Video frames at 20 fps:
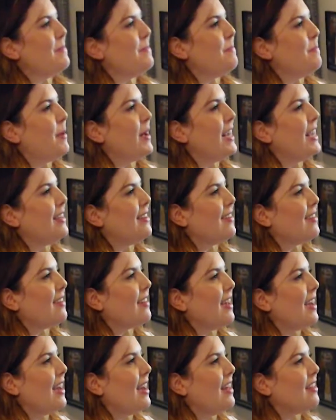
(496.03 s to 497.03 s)
But
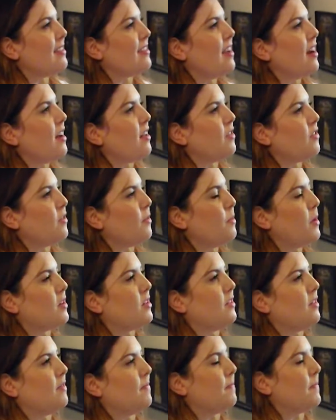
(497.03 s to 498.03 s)
it's not so
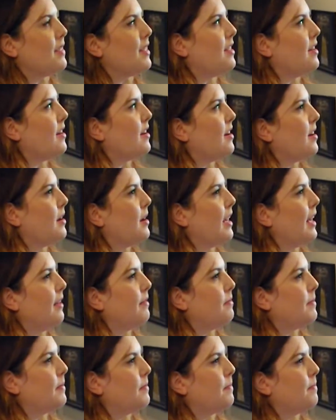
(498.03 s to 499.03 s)
much the
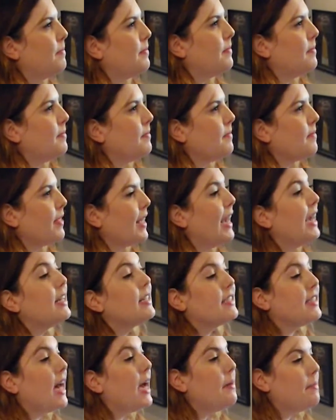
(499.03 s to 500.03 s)

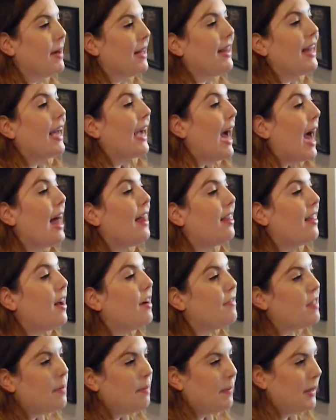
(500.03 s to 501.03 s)
excitement. Like, I
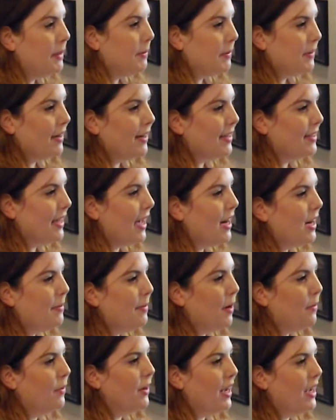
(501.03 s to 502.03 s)
love that people are excited
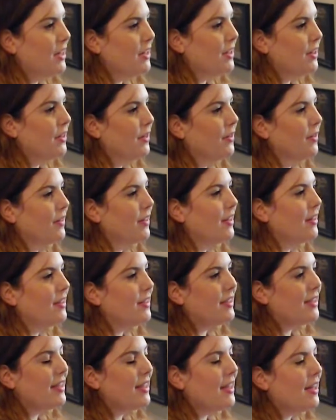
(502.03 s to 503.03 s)
about what I do.
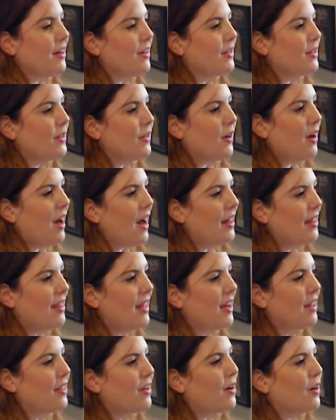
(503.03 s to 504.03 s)
I
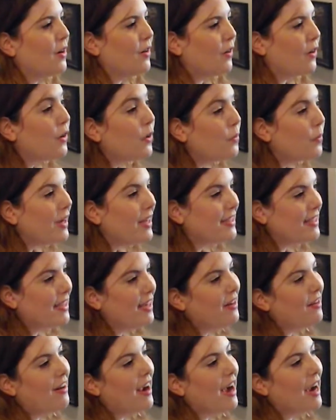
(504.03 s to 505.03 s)
think there are good ways to
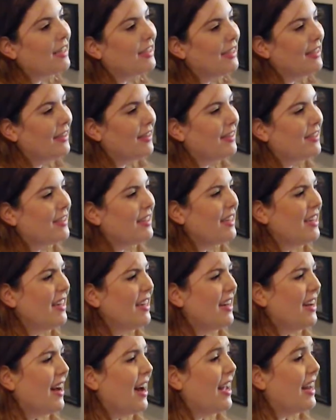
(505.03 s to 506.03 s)
interact and there's
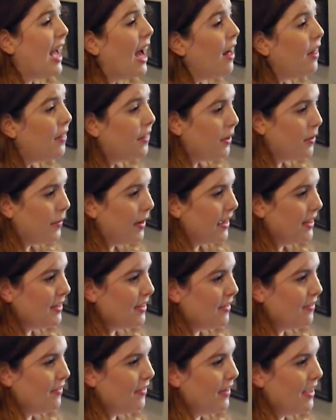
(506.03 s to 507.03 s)
unhealthy
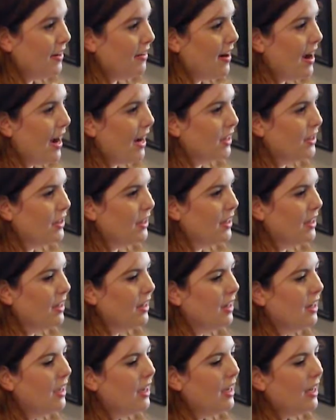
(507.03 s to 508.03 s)
ways of
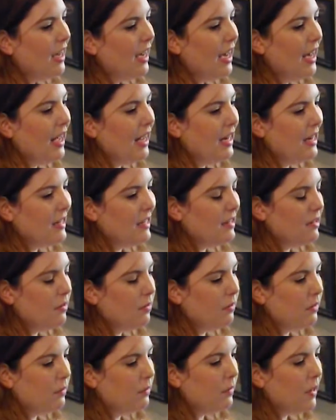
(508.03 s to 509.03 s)
interaction. And
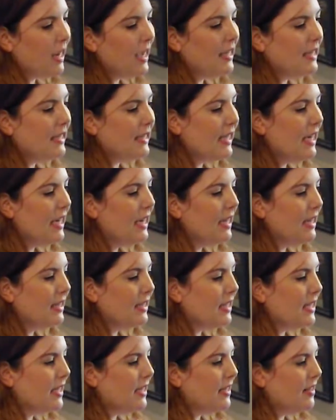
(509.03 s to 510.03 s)
what I see
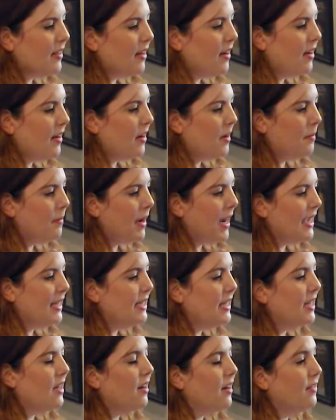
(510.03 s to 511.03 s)
is this
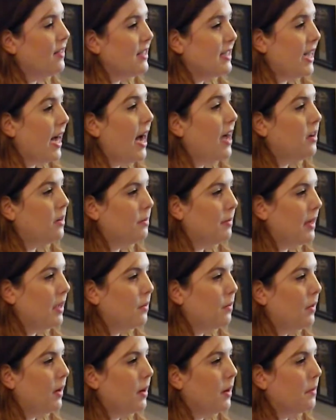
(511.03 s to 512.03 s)
idea of
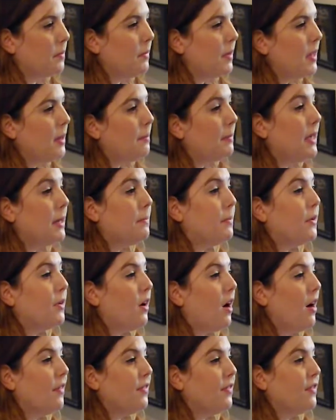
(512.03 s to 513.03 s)
entitlement, where
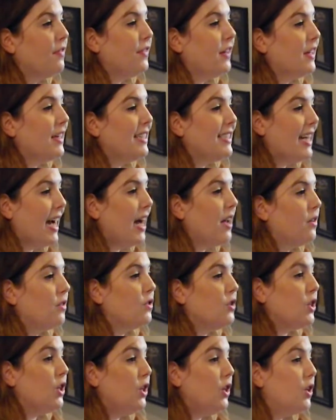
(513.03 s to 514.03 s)
people often feel
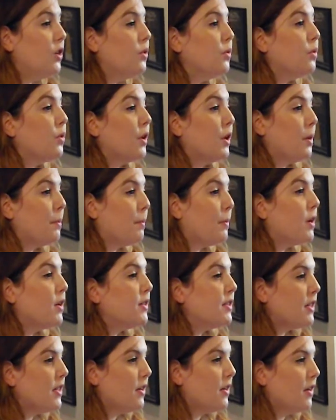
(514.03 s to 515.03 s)
entitled to you or your
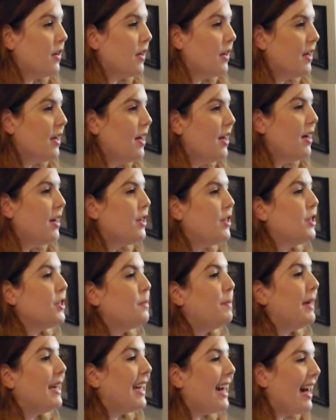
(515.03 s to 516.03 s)
personhood
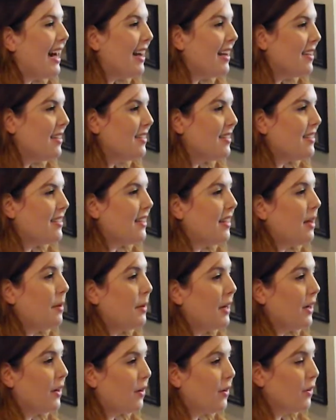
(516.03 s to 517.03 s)
just because
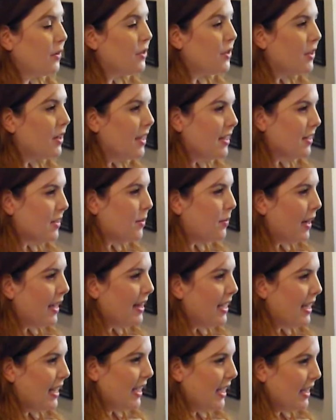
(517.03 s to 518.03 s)
celebrity culture is the way
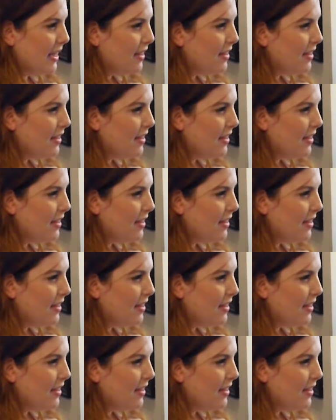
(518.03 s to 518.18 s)
that it is.